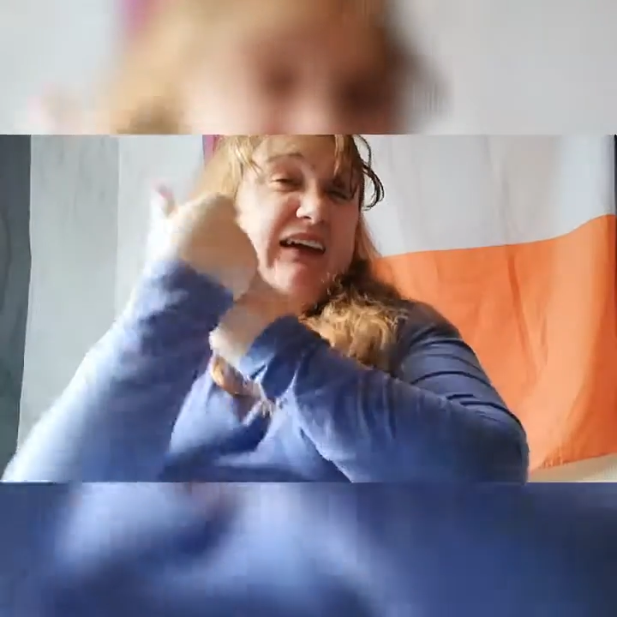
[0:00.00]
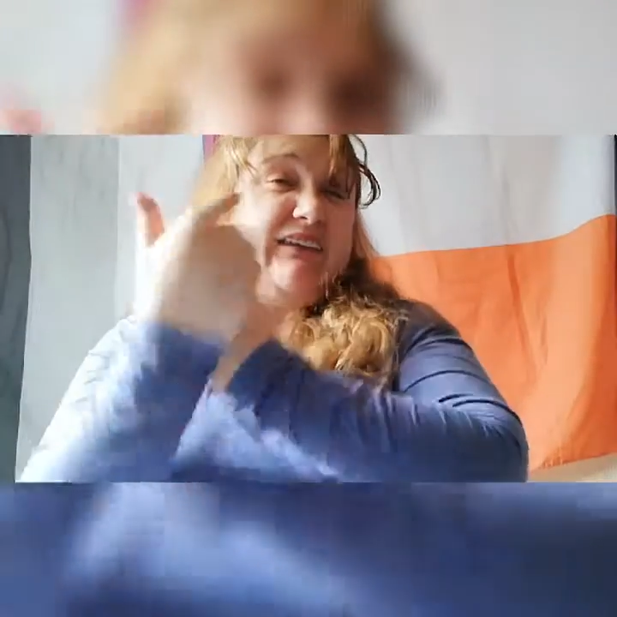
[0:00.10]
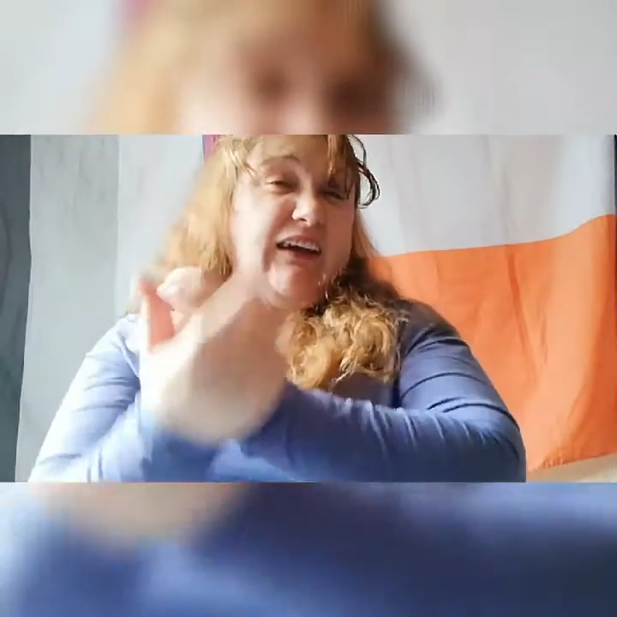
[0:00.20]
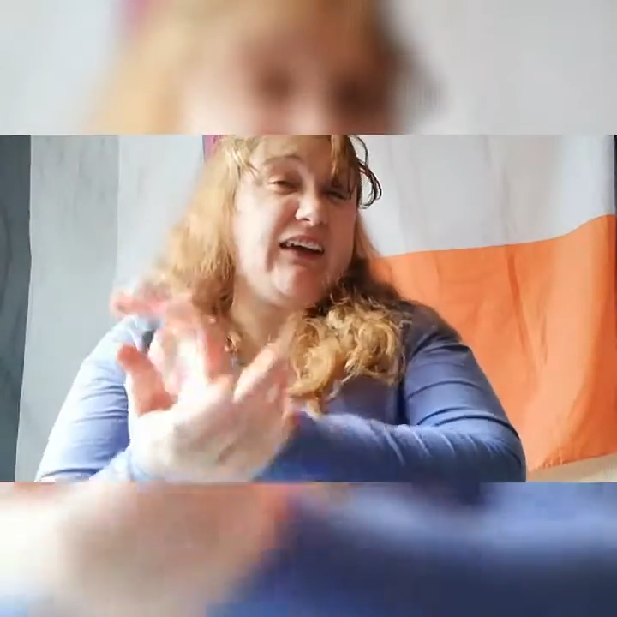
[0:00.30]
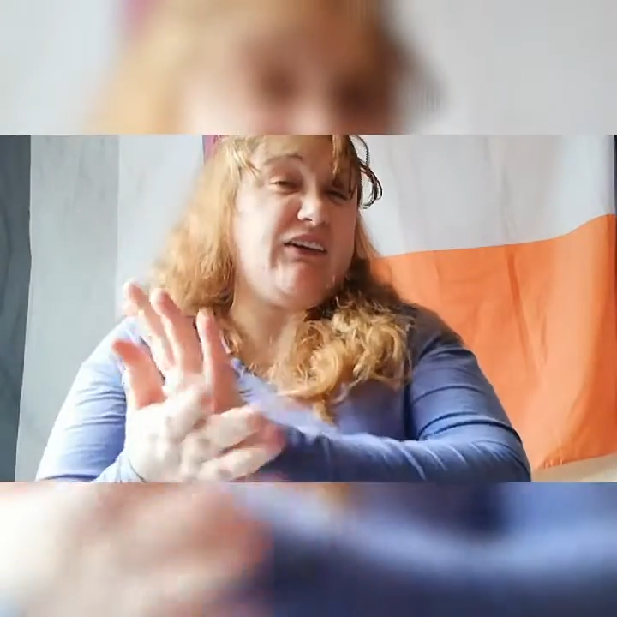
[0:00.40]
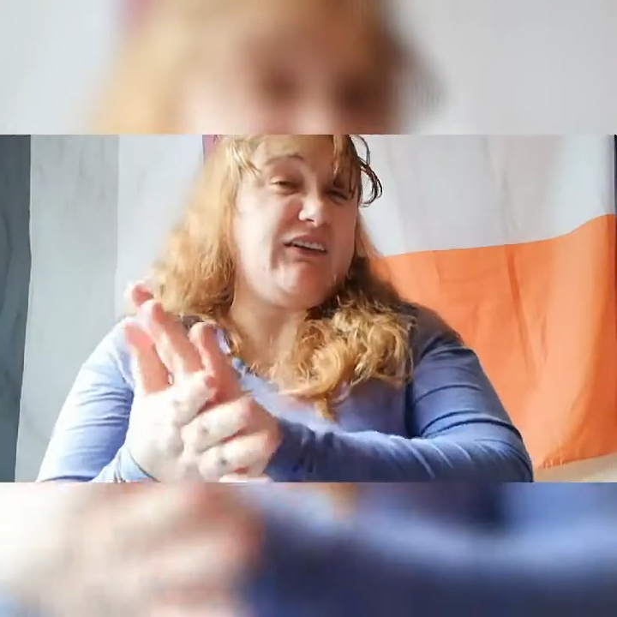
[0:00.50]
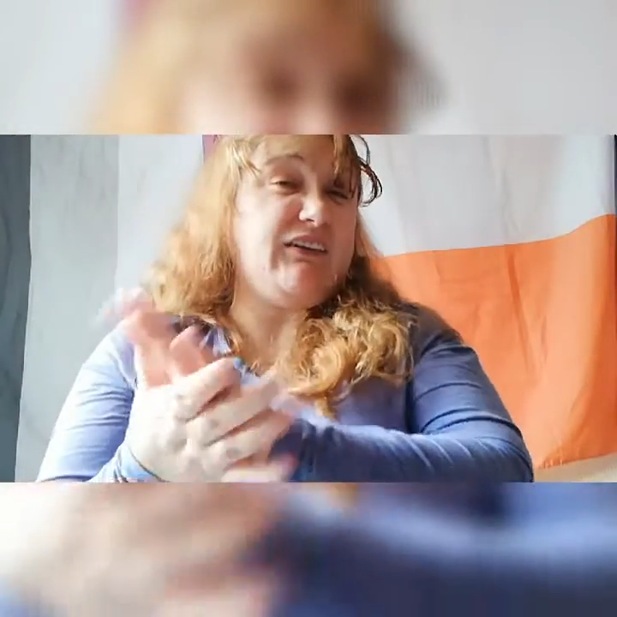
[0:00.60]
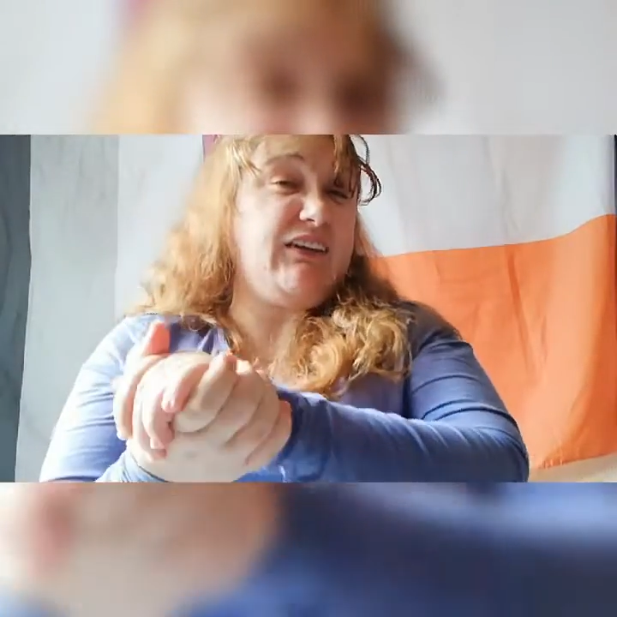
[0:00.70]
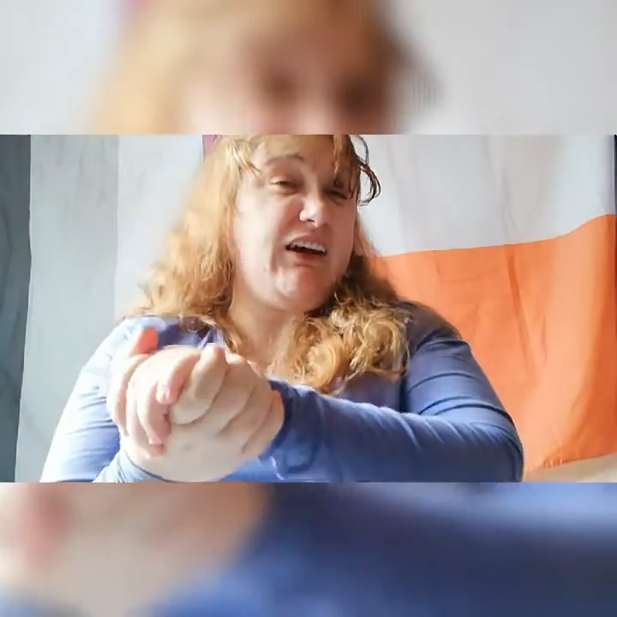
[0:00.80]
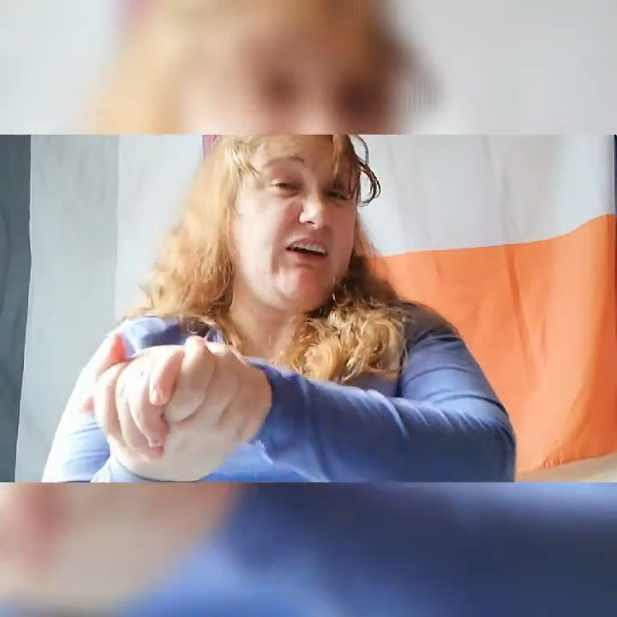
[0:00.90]

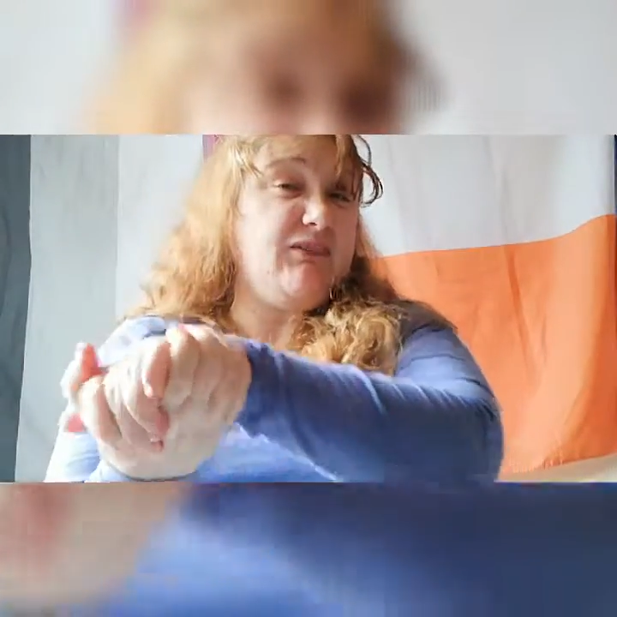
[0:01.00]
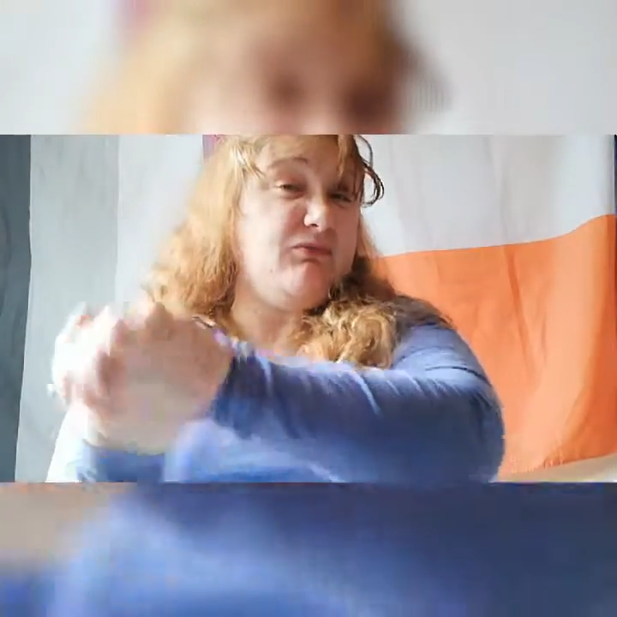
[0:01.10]
Shadowhunter